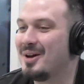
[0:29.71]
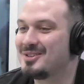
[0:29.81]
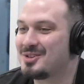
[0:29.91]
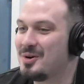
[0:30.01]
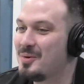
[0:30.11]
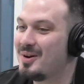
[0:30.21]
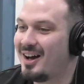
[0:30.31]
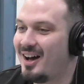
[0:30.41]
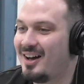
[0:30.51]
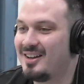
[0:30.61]
So
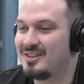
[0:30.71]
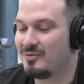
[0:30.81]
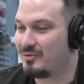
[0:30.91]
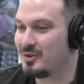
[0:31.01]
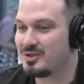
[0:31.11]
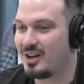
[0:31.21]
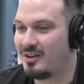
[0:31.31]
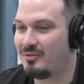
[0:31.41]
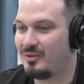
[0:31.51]
first off,